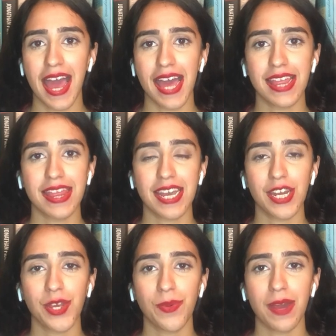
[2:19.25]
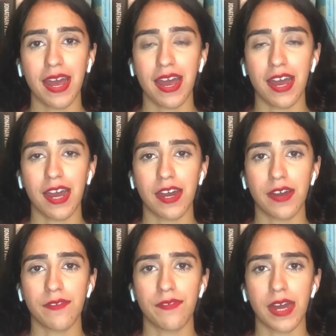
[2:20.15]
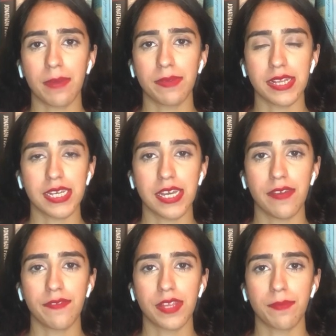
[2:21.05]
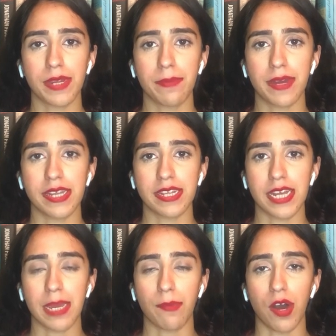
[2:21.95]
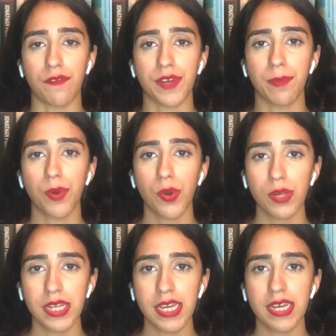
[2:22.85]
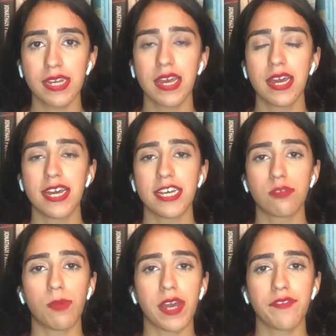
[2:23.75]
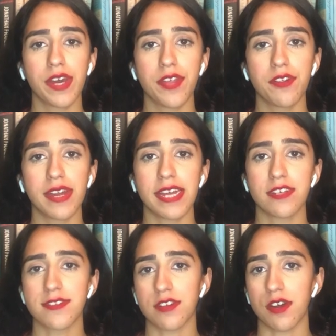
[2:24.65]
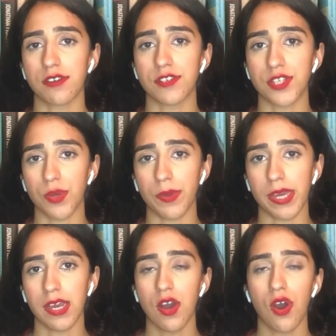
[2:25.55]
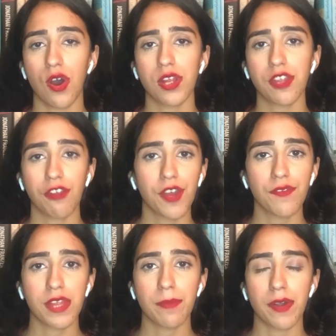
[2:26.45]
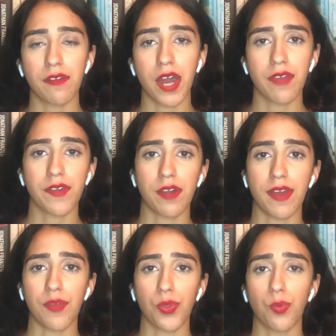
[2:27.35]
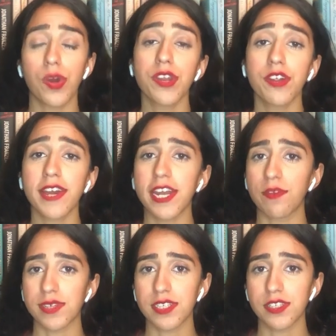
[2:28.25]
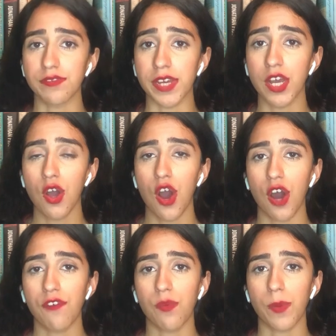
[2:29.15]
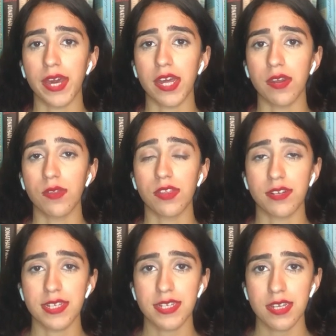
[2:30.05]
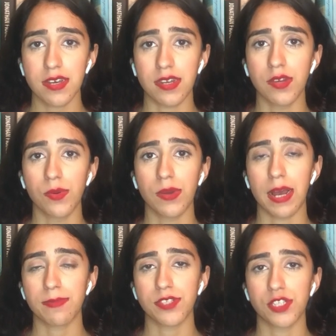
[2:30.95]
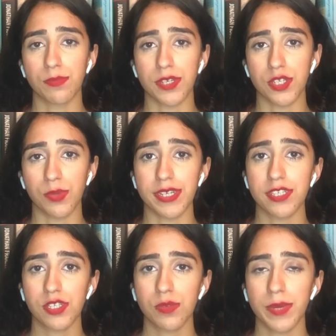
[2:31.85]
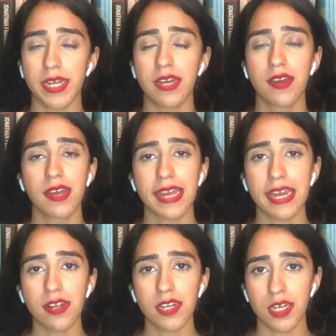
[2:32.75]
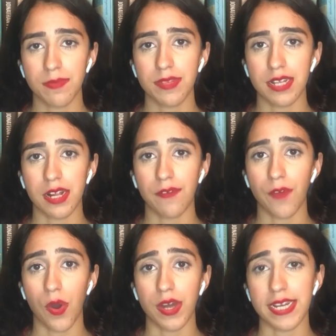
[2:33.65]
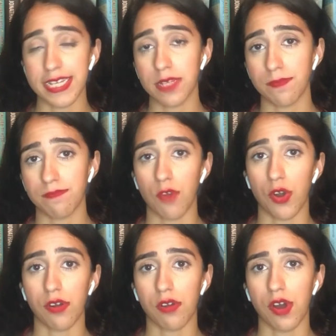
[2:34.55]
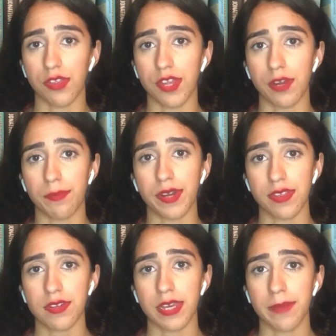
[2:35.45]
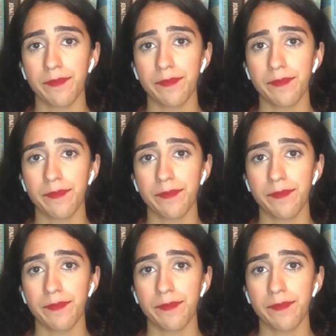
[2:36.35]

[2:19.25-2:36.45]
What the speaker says: And then you have, I believe, somebody by the name of Napoleon, his wife Heather, and his daughter Zoe. All 3 of them arrive around the 1-year anniversary of when their son, who happens to be Zoe's twin, killed himself on their birthday.